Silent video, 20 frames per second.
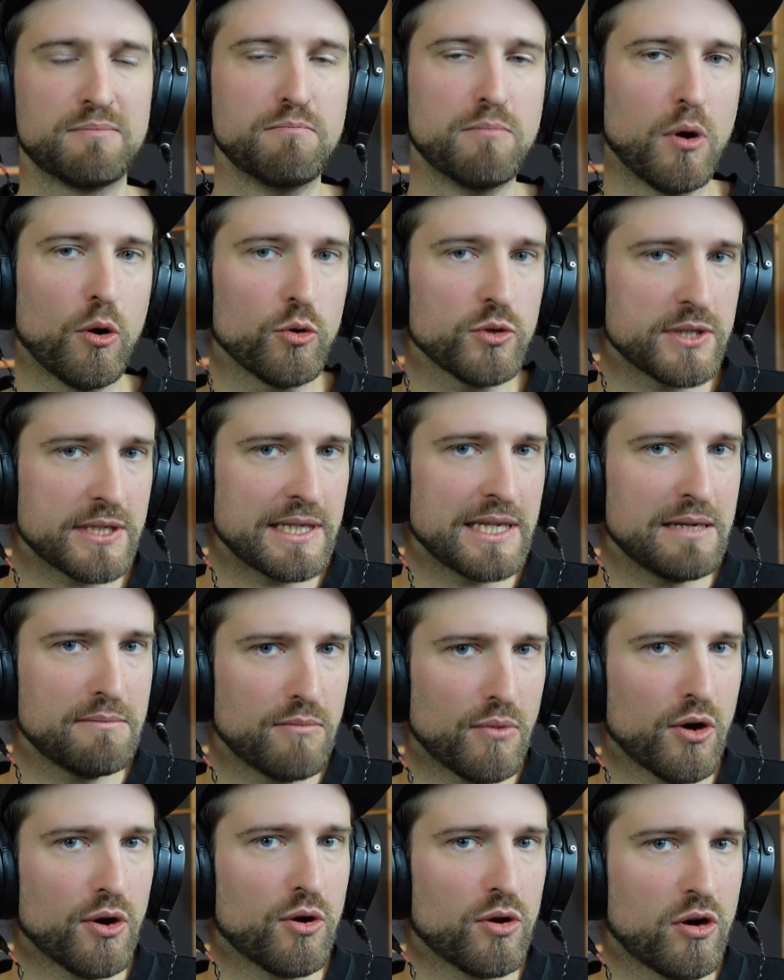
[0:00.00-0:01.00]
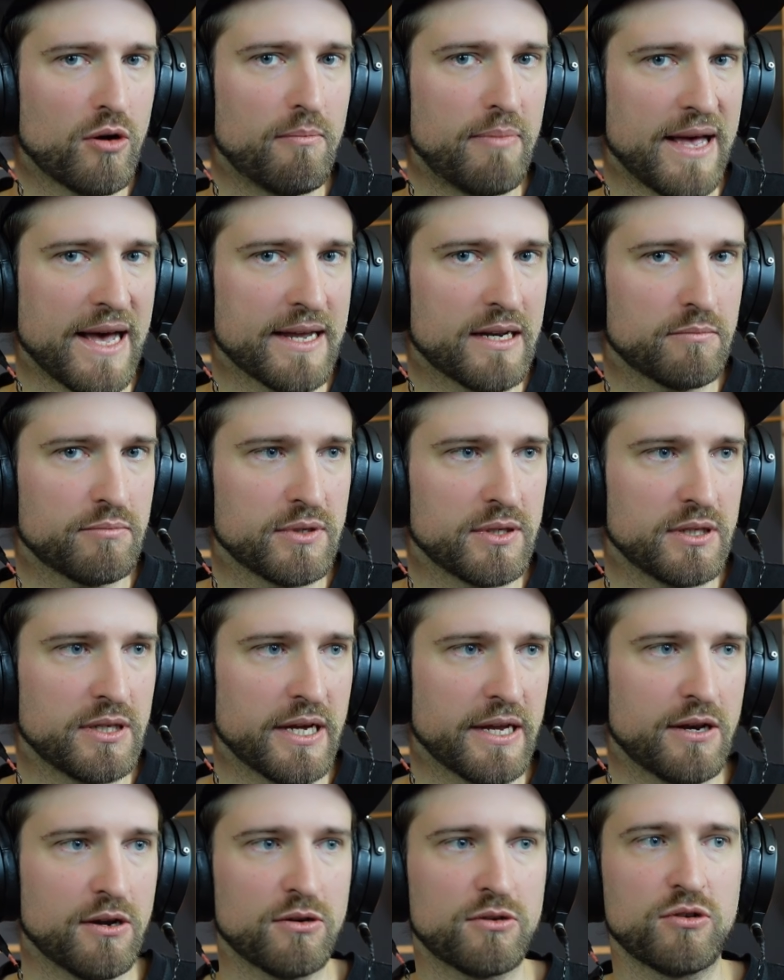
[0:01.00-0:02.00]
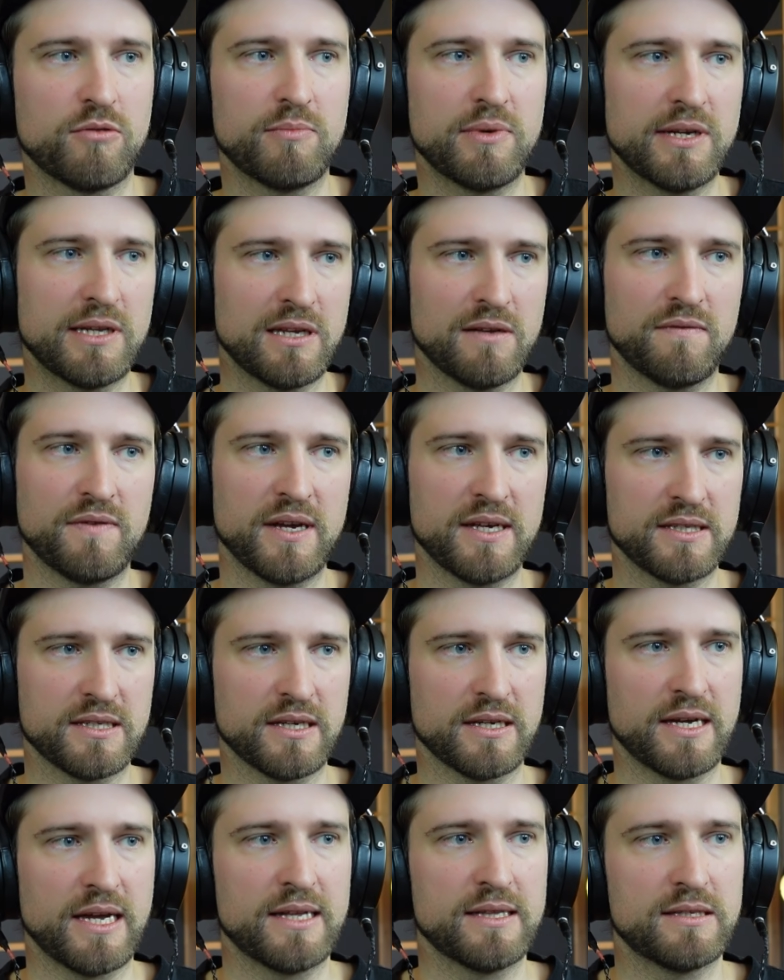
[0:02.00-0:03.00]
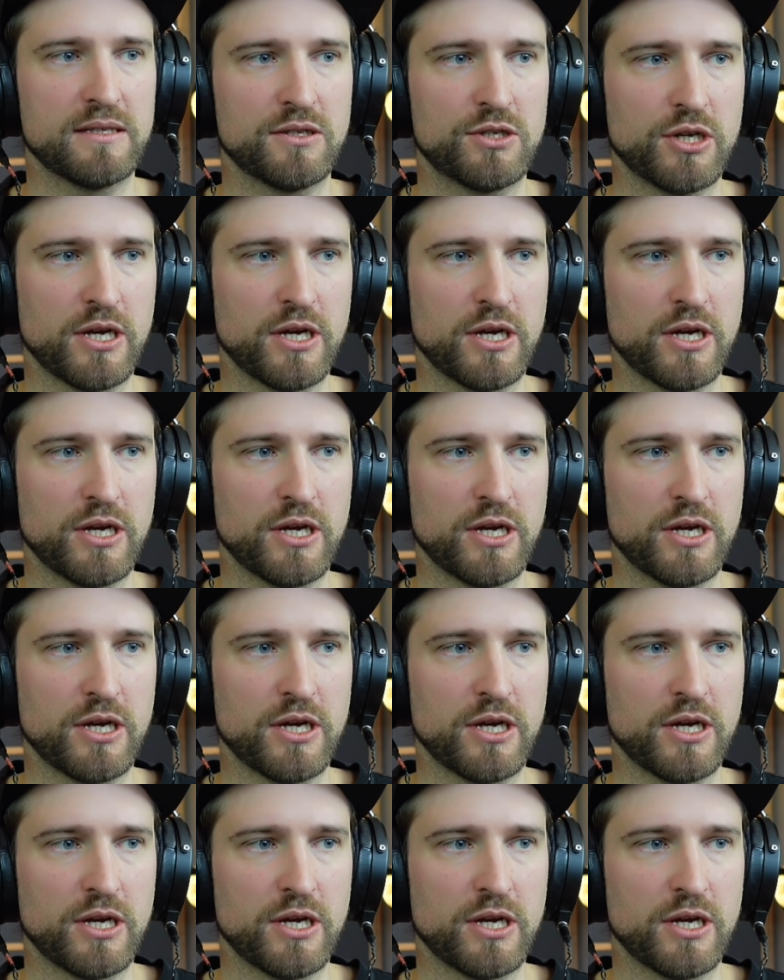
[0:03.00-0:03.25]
mostly mono compatible and not completely phasing against each